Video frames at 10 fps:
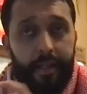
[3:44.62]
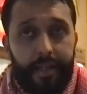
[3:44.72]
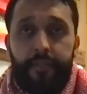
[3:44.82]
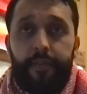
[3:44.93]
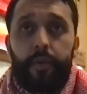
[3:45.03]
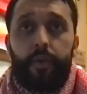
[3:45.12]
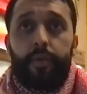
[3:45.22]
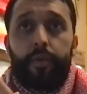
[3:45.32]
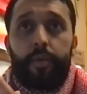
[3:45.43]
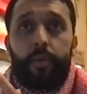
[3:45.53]

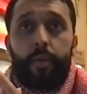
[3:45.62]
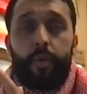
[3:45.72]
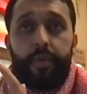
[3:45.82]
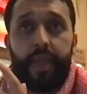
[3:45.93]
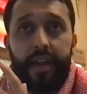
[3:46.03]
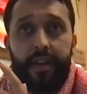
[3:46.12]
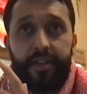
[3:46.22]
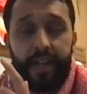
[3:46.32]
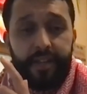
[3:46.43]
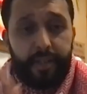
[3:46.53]
level that is
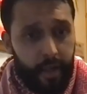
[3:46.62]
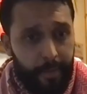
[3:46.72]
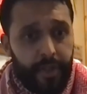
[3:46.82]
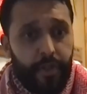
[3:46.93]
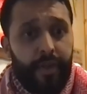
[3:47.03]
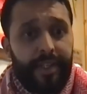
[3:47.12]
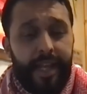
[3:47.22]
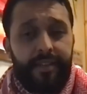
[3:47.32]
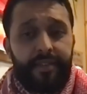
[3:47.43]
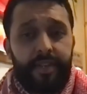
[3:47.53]
like psychometrically
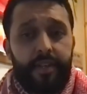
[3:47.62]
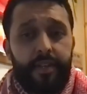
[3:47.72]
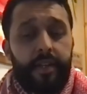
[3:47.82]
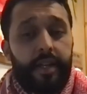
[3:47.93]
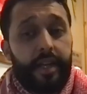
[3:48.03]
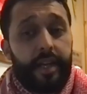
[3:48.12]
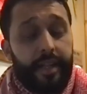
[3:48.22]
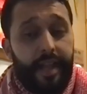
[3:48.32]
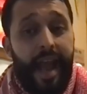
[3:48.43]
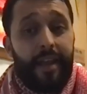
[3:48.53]
tested,
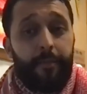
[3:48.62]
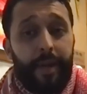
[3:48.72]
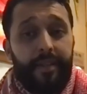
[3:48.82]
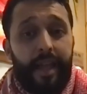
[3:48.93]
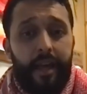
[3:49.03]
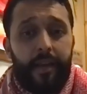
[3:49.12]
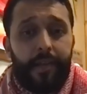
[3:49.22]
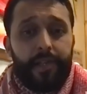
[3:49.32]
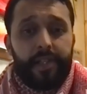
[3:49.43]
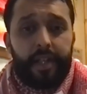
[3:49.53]
there hadn't been that.
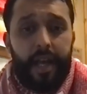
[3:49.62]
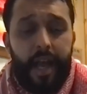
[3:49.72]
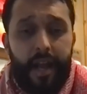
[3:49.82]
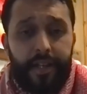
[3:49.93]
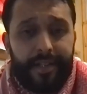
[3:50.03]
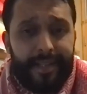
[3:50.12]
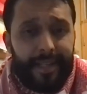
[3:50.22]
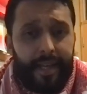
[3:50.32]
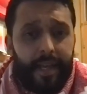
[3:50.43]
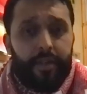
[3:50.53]
And I just
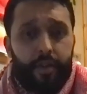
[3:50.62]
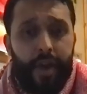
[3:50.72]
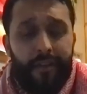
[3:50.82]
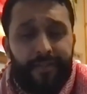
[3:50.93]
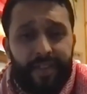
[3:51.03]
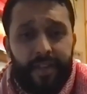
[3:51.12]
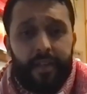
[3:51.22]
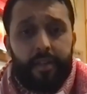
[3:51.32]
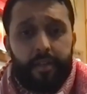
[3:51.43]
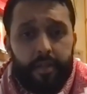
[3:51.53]
think, yeah, you have
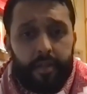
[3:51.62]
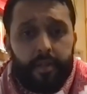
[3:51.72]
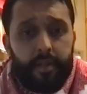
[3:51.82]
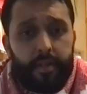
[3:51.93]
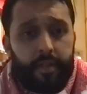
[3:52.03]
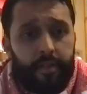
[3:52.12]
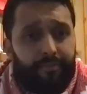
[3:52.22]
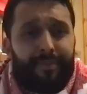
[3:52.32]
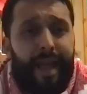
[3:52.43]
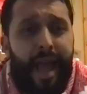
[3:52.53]
to
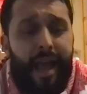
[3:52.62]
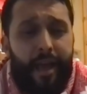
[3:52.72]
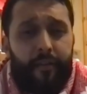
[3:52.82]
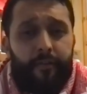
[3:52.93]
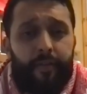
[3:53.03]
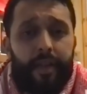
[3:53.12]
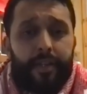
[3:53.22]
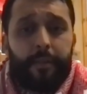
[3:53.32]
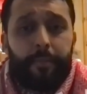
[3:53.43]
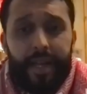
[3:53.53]
have
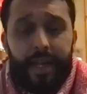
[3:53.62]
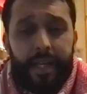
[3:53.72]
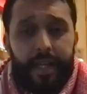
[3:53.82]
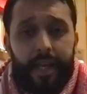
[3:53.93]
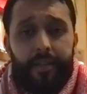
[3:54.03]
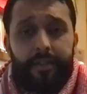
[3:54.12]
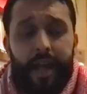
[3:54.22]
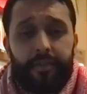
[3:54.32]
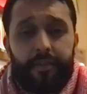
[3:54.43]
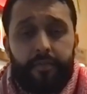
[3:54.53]
and to be in
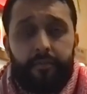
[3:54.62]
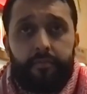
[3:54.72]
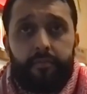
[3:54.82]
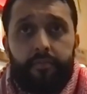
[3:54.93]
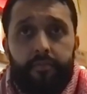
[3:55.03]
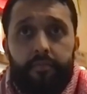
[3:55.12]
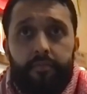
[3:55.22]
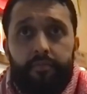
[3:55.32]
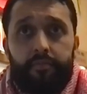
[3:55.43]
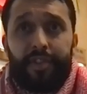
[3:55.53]
that
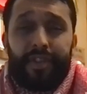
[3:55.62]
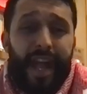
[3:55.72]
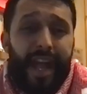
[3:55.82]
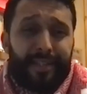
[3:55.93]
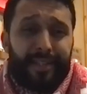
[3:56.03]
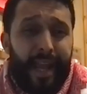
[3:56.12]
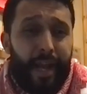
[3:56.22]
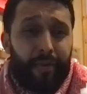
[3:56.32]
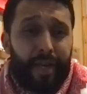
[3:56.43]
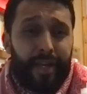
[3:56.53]
stats
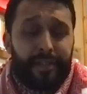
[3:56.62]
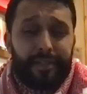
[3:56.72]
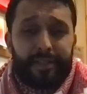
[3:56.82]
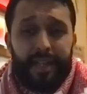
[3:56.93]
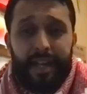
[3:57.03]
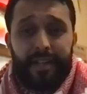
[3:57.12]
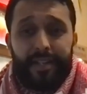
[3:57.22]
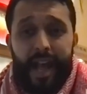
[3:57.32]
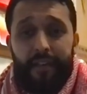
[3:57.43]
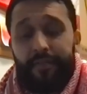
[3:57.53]
area and
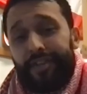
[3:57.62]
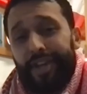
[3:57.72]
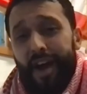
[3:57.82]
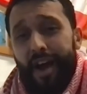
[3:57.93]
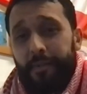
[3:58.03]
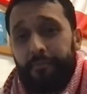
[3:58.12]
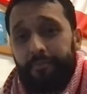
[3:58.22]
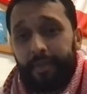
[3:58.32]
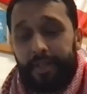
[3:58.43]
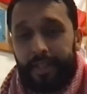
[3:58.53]
to have the
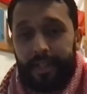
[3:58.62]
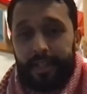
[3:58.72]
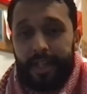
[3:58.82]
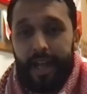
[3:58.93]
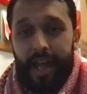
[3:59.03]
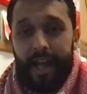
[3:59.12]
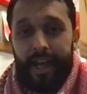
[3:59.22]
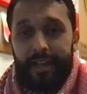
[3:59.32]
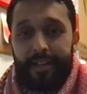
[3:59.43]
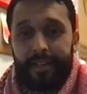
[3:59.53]
time
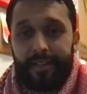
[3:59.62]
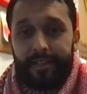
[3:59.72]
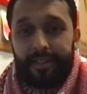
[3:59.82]
and